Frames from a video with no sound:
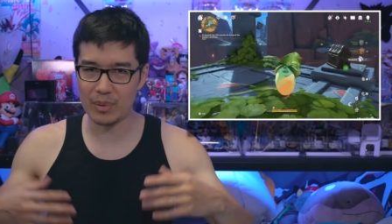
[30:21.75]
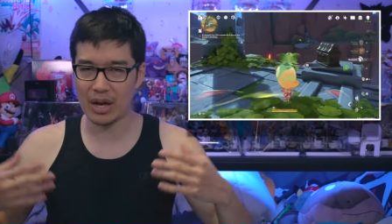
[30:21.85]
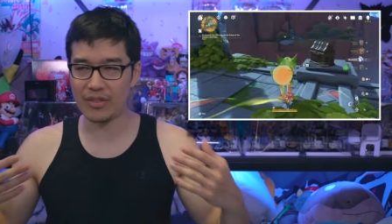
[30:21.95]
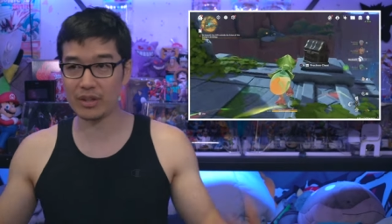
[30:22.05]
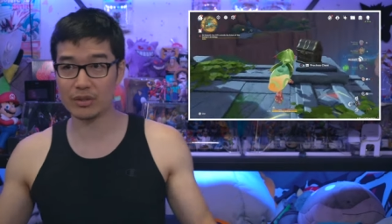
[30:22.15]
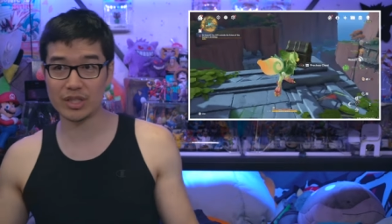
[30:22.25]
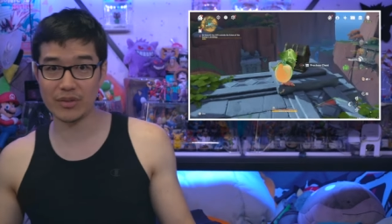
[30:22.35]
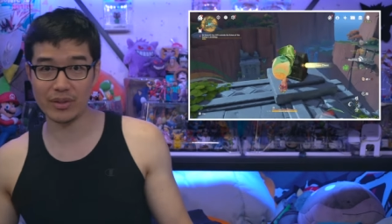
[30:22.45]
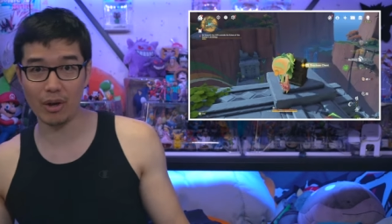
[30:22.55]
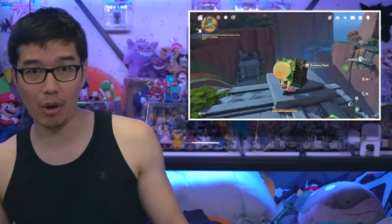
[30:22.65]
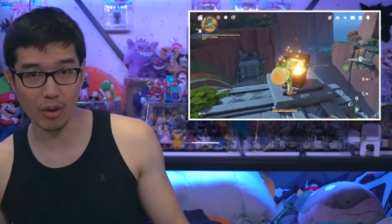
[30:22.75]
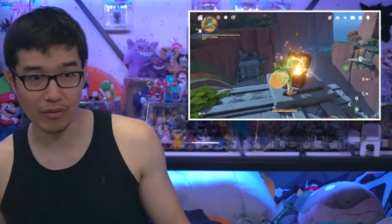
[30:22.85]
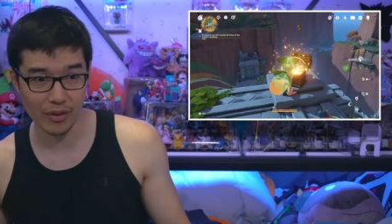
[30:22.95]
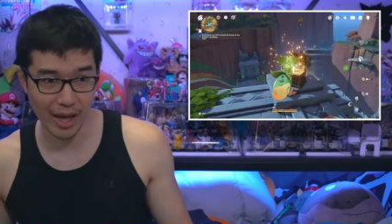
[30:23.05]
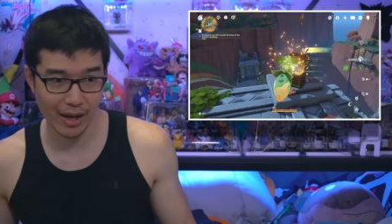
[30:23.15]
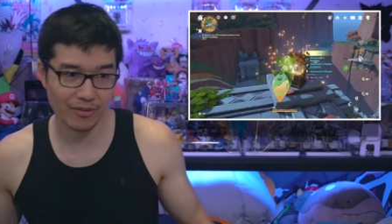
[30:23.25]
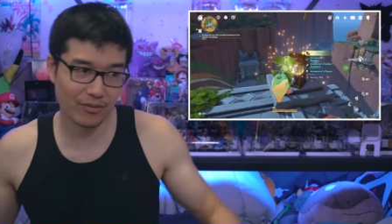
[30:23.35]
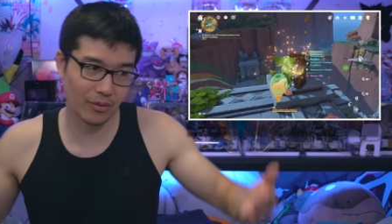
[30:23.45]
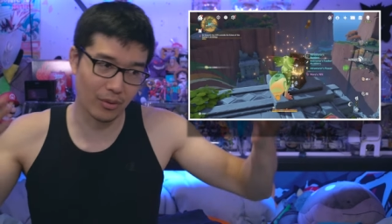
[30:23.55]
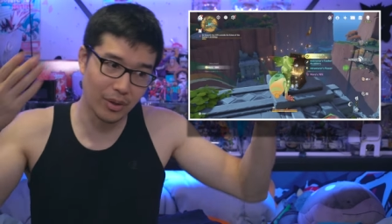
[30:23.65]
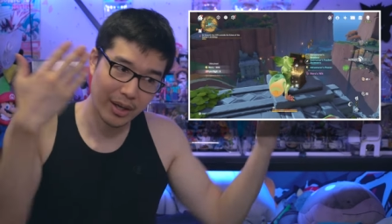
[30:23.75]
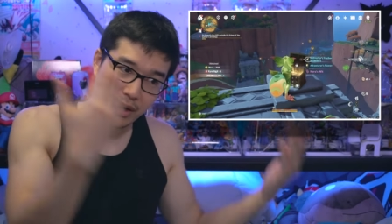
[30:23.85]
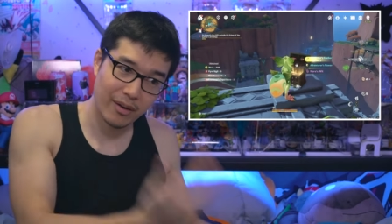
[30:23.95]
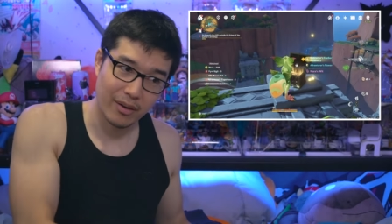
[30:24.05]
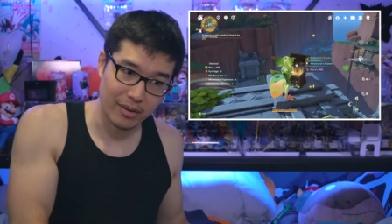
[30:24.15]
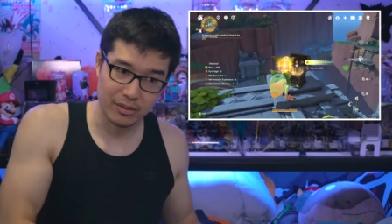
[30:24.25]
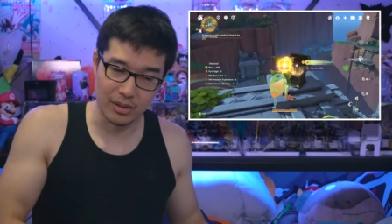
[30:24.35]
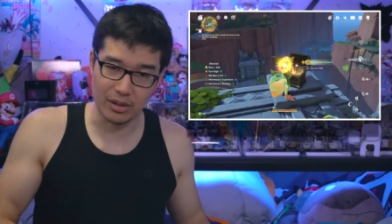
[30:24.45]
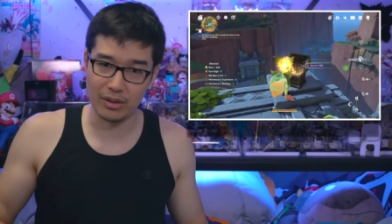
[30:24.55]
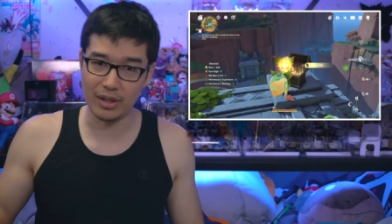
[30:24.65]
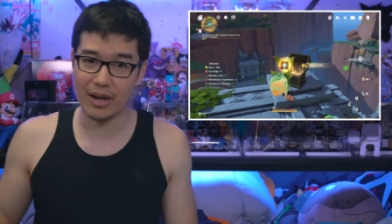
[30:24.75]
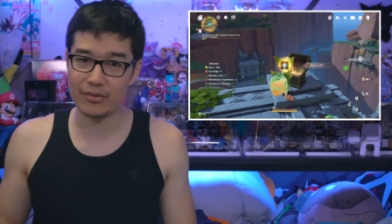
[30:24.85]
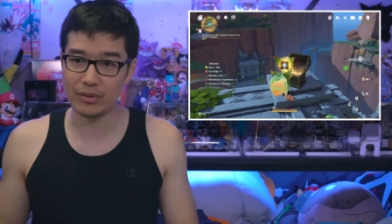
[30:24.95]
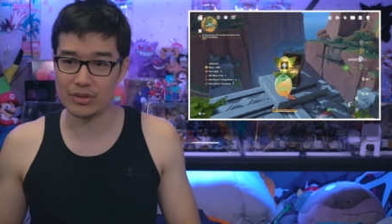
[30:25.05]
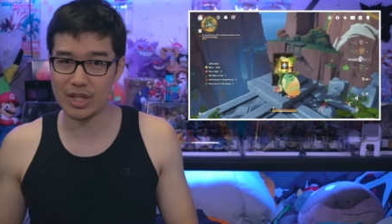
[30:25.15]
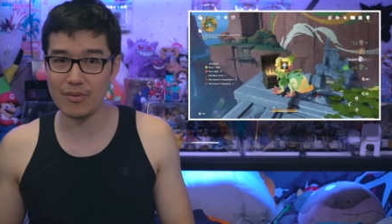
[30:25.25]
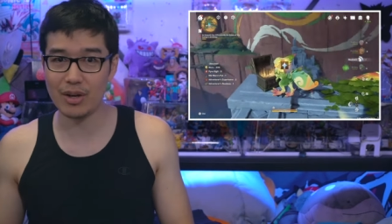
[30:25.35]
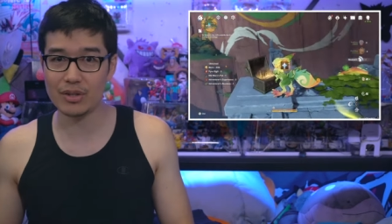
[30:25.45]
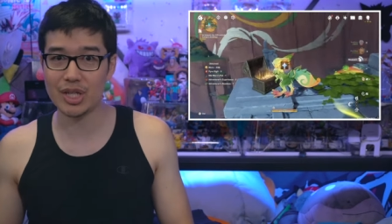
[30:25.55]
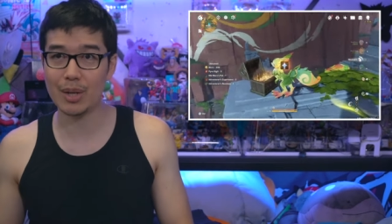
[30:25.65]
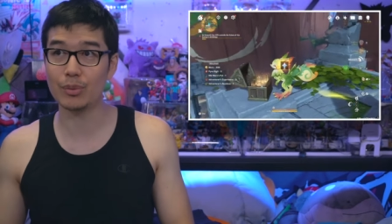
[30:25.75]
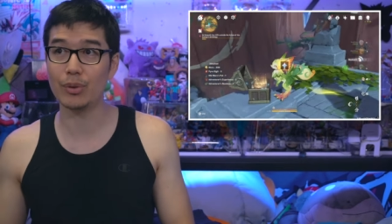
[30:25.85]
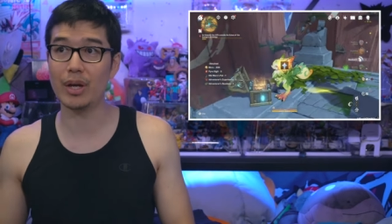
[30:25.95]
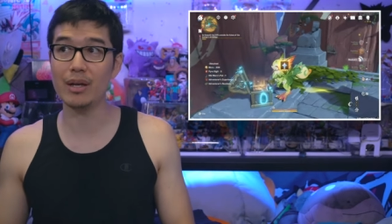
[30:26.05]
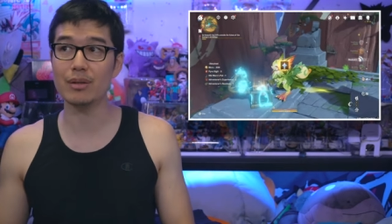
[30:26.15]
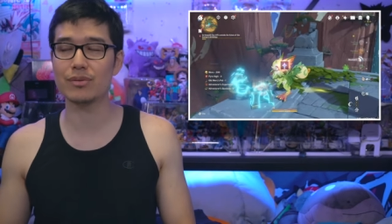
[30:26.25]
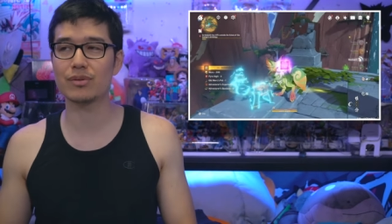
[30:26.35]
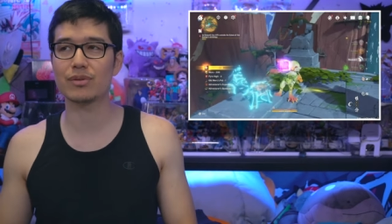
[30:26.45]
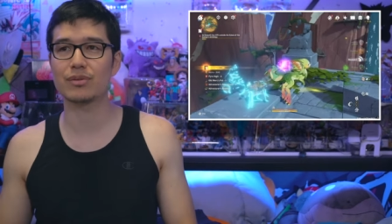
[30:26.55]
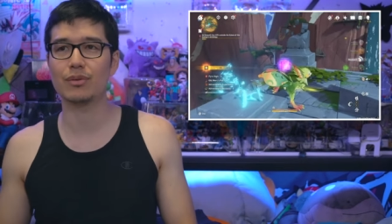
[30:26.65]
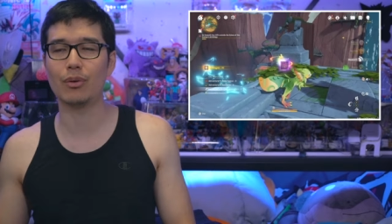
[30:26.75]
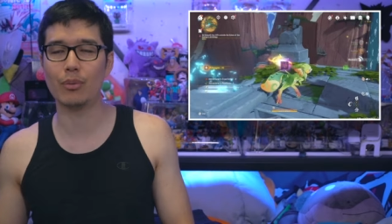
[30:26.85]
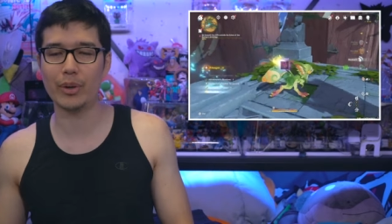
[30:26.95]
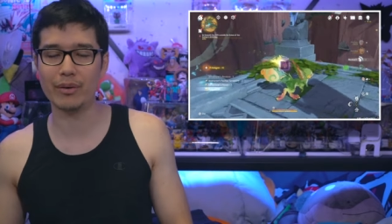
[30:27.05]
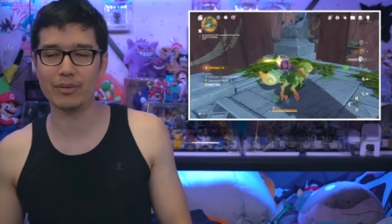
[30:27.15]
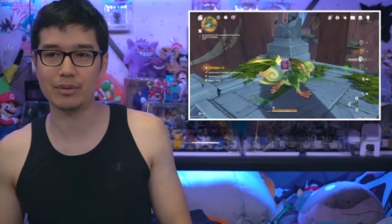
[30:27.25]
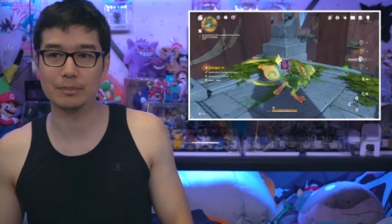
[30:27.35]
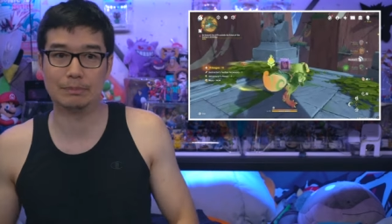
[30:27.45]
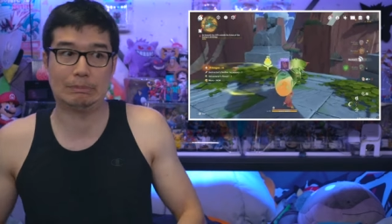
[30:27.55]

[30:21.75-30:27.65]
I think they're saving all of that for the after the Teyvat chapter ends or whatever.